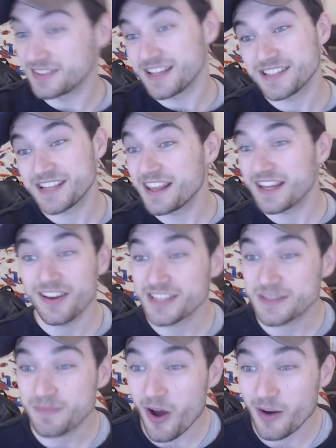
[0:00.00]
let's say they like
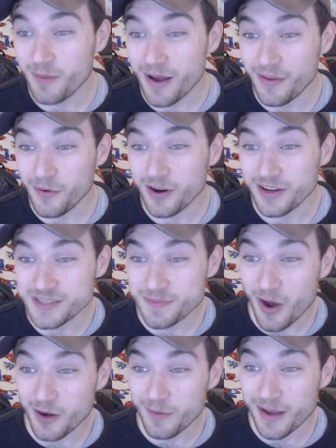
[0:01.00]
Spider-Man, they're wearing a
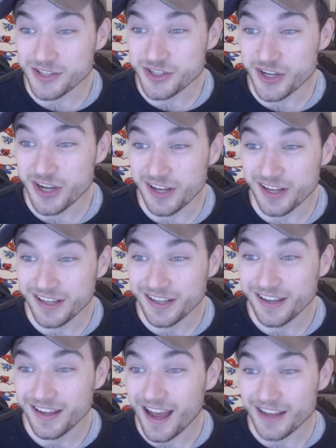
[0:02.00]
Spider-Man shirt,
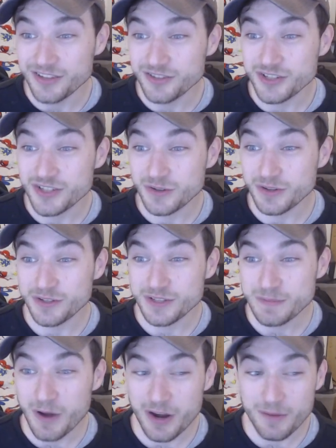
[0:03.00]
and you just saw the new
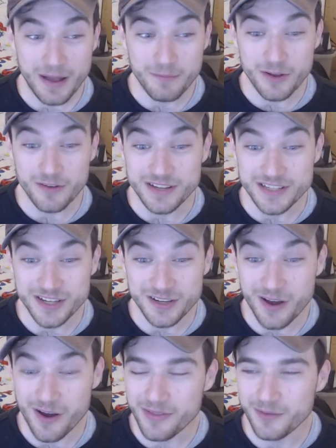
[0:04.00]
Spider-Man movie, so you
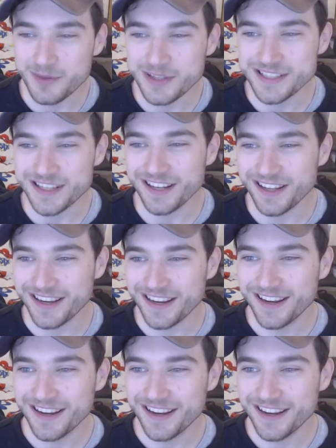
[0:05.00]
go up to them and you say, like,